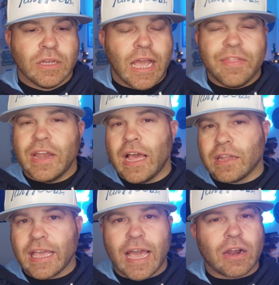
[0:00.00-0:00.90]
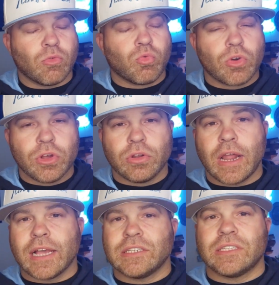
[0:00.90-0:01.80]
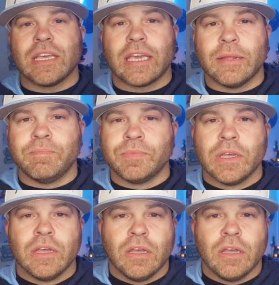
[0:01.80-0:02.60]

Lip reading: And then Elliott had a real nice stinking